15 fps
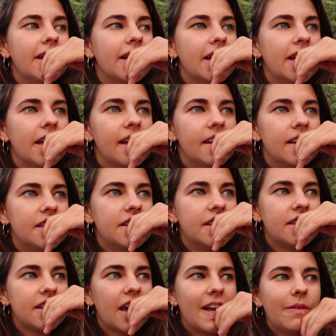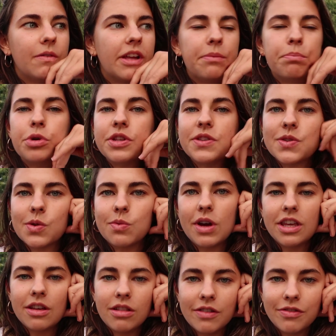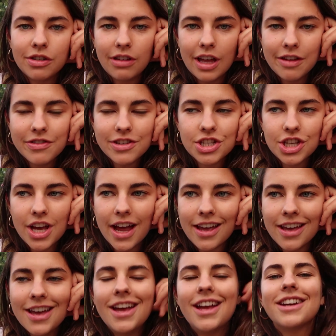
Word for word: and just kind of like puts the way you live your life in check